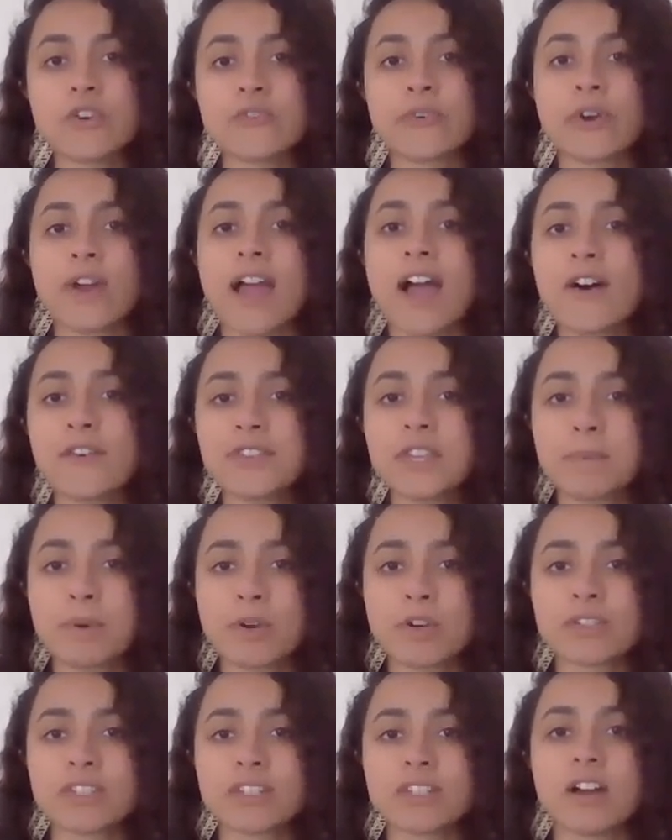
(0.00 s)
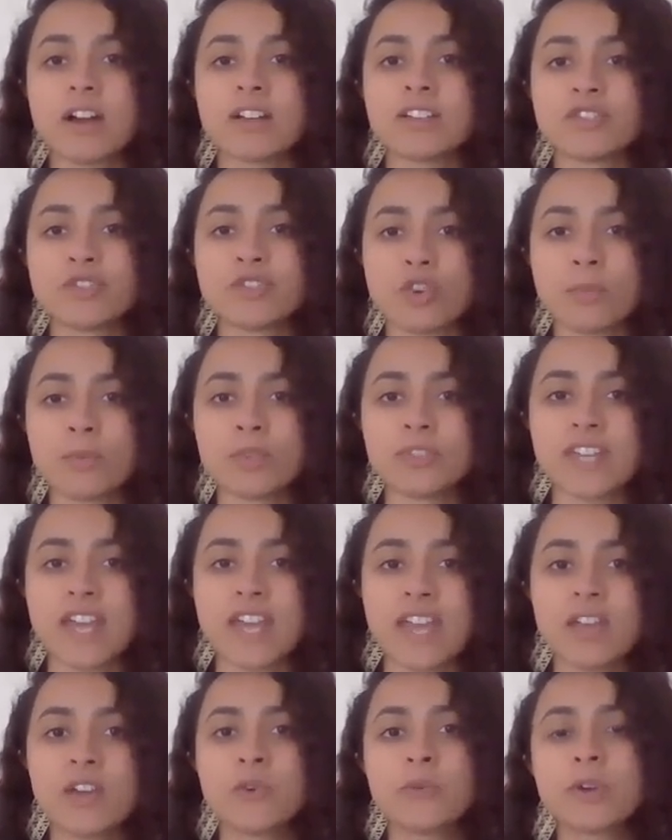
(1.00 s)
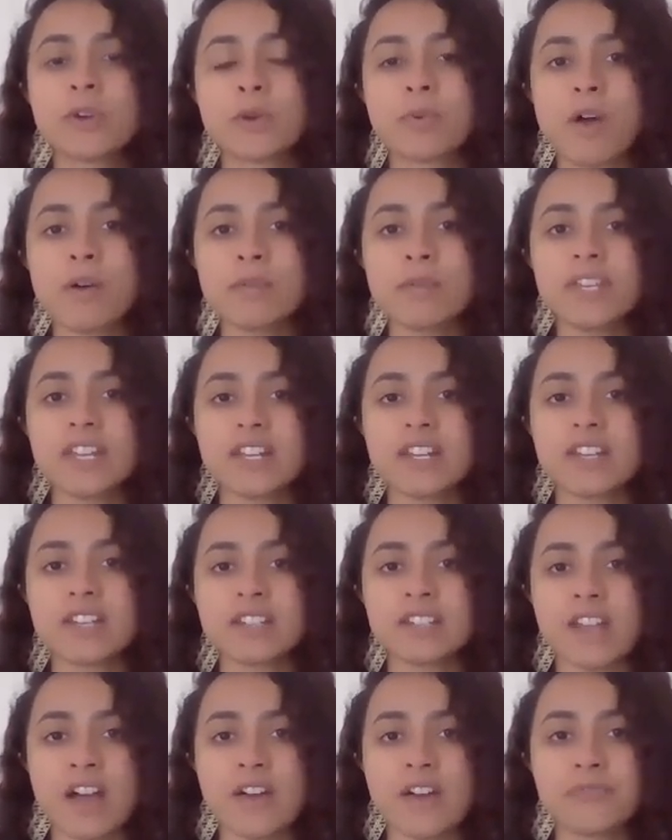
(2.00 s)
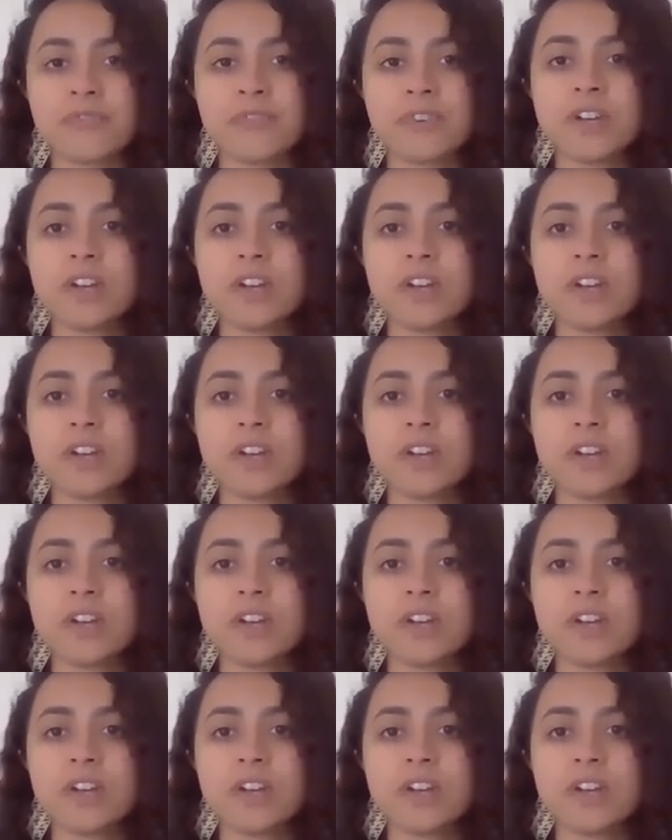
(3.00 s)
For a healthy person on a normal day, we are probably getting enough.